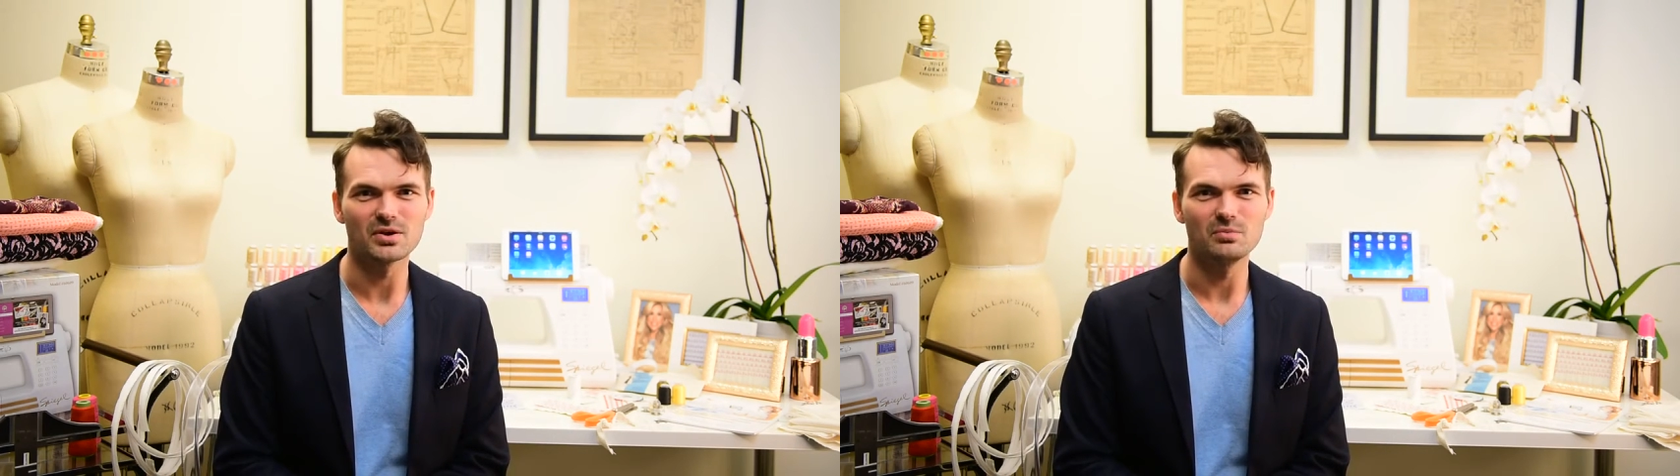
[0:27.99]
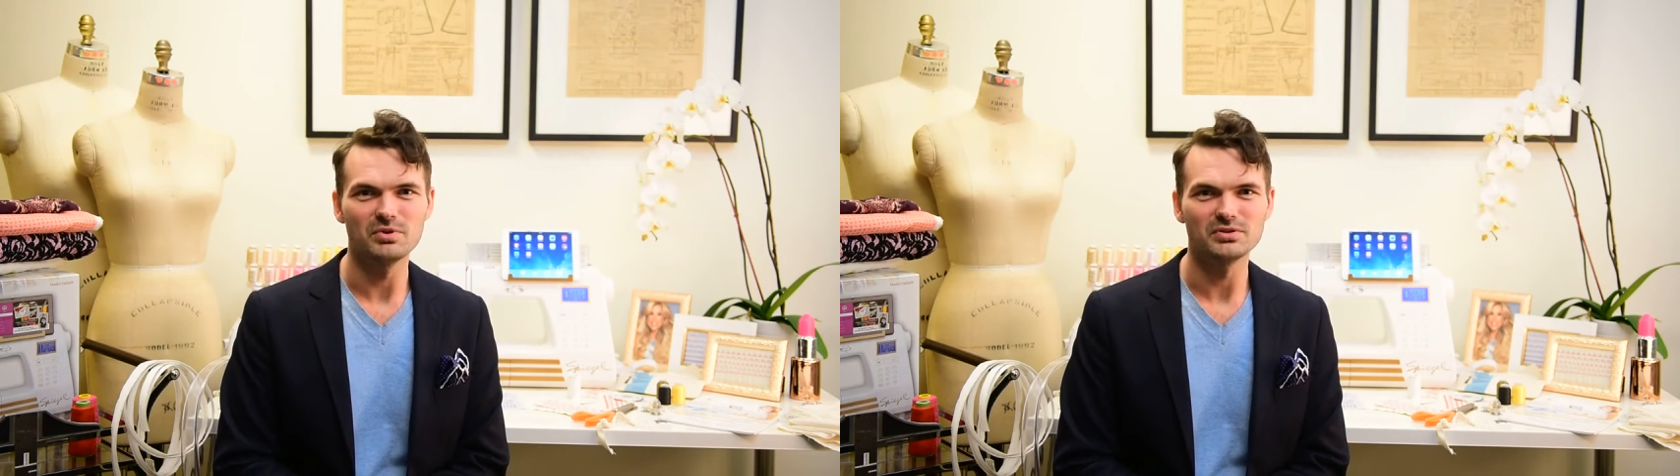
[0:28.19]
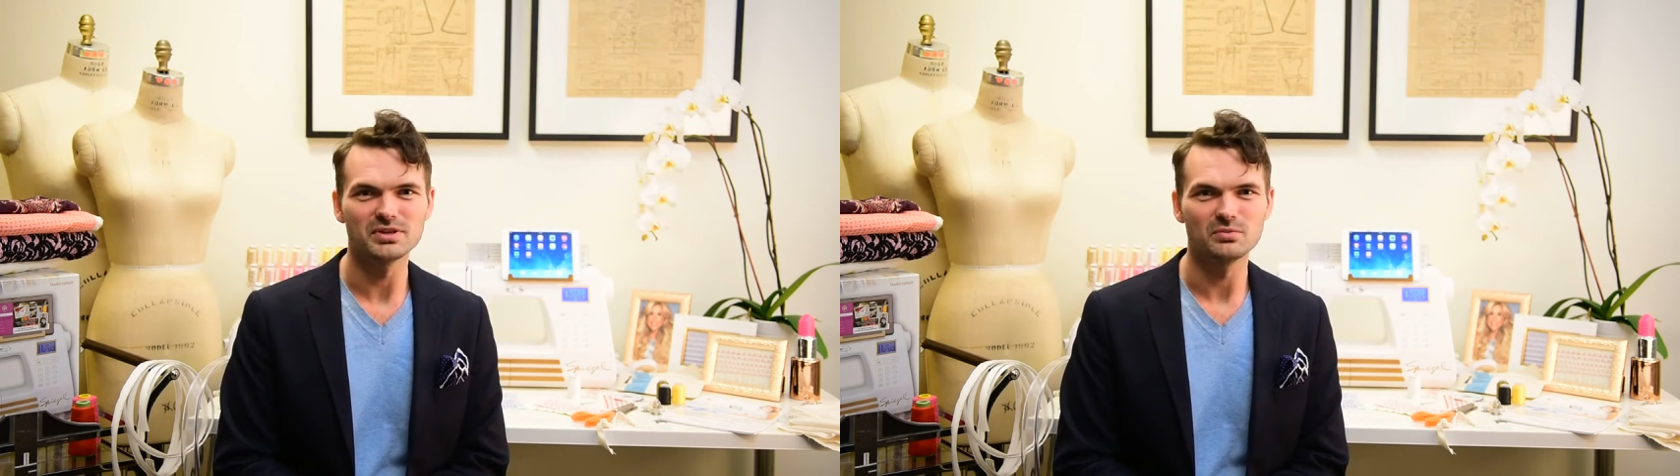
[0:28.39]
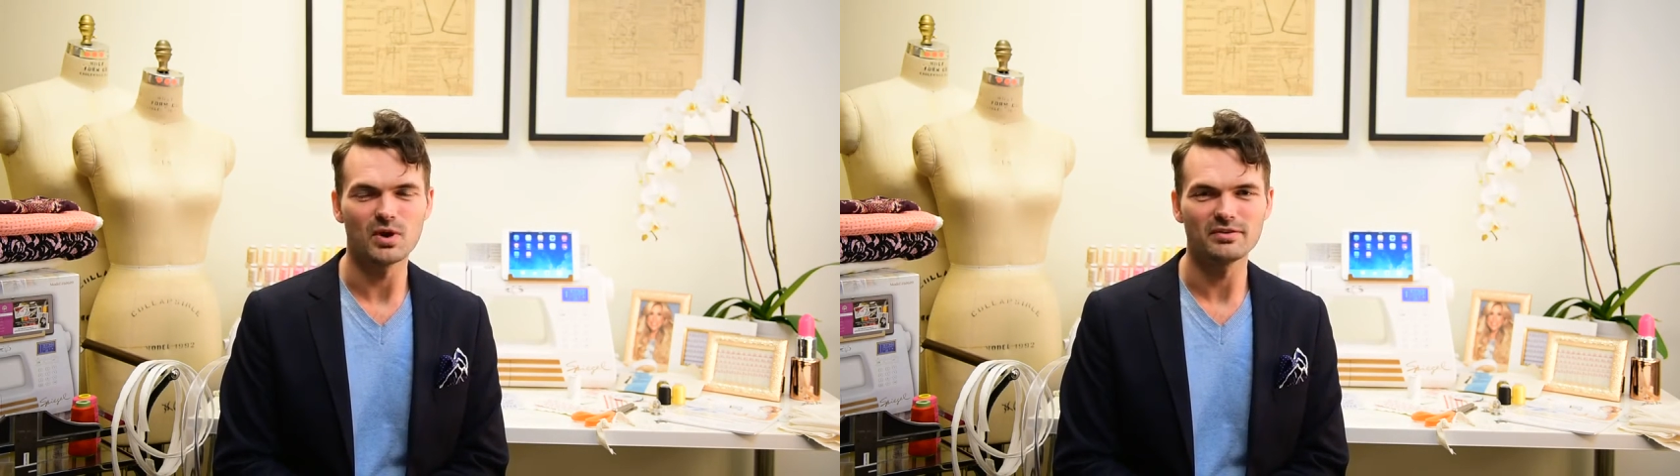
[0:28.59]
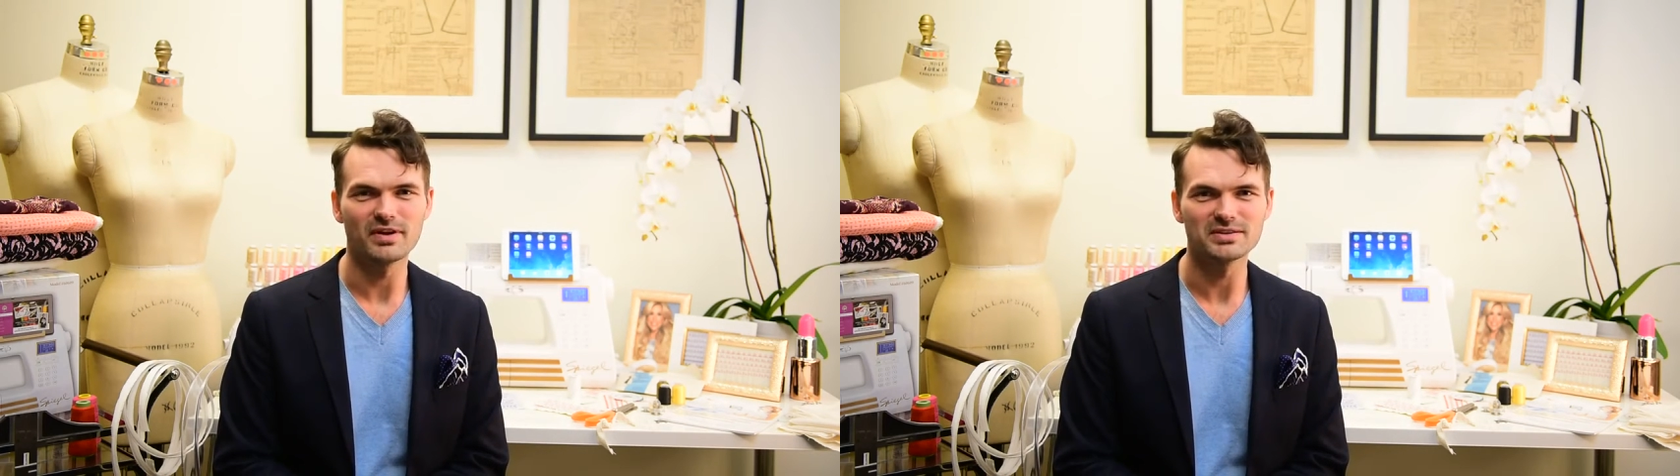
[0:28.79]
own built-in
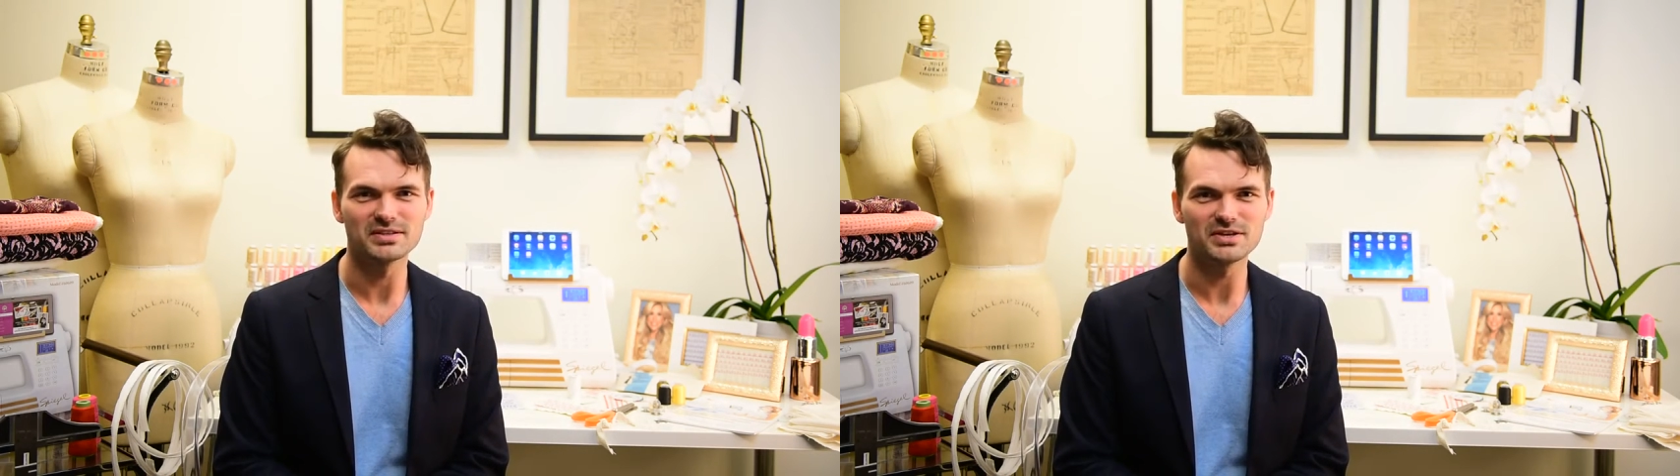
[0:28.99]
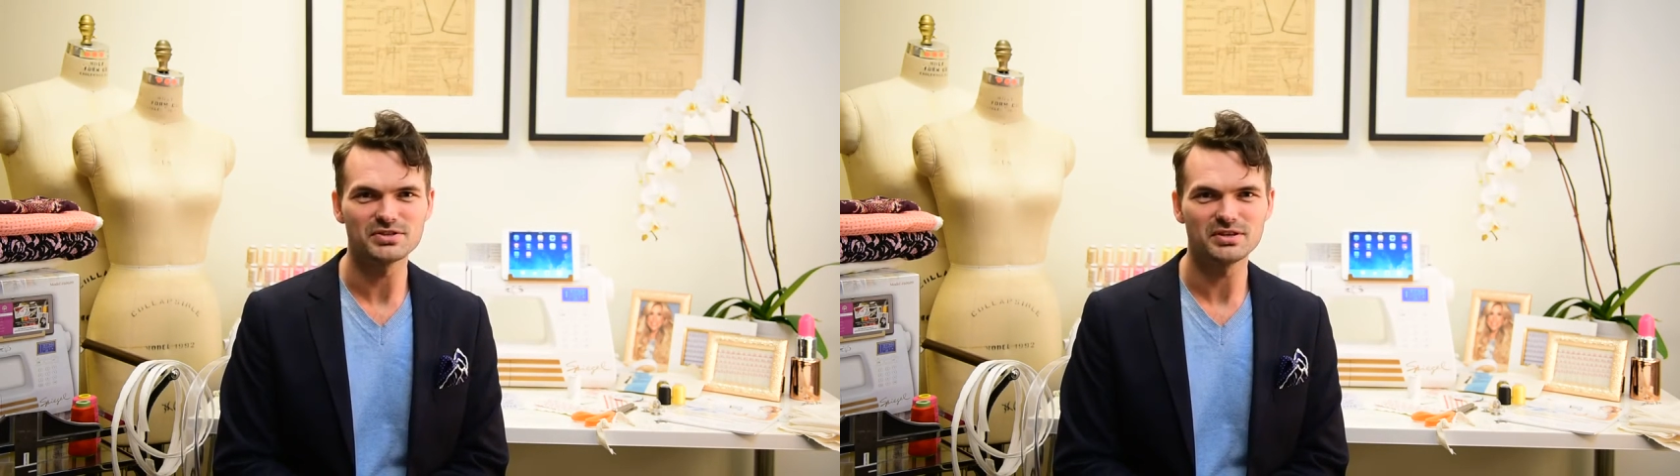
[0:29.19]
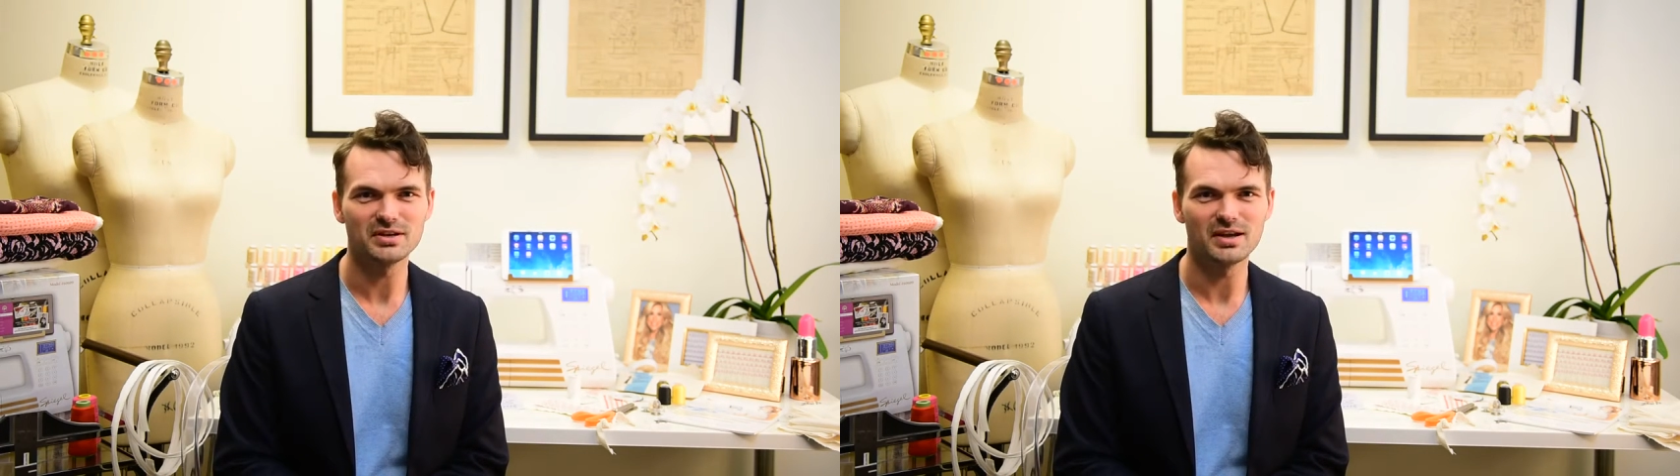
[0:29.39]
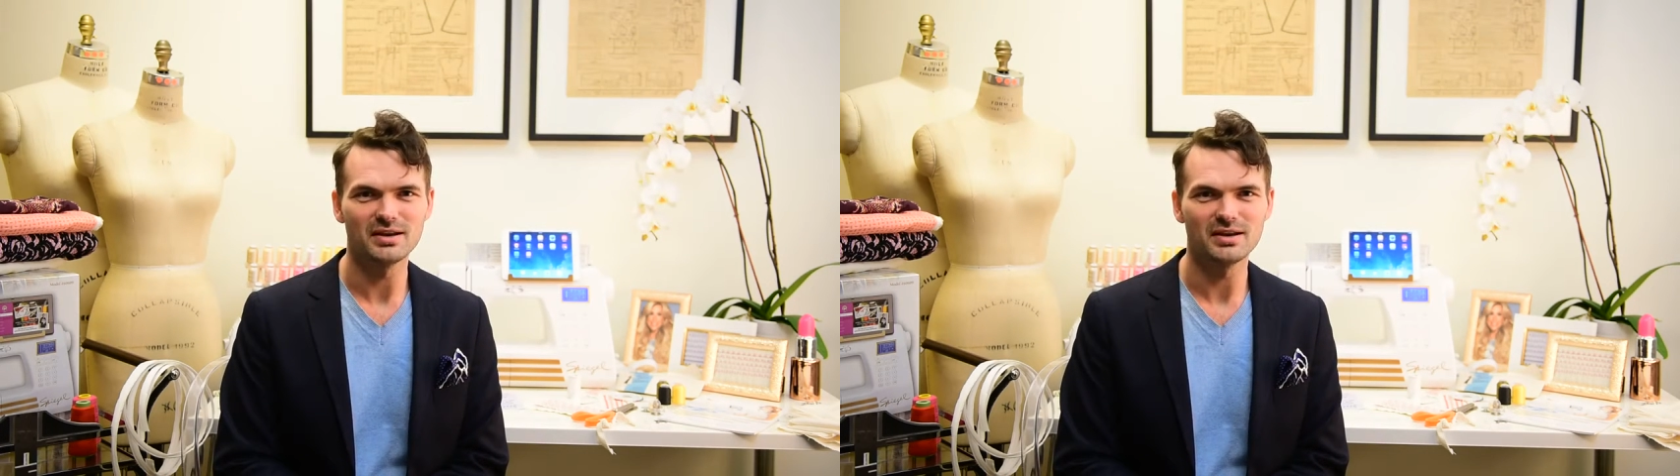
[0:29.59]
Wi-Fi station,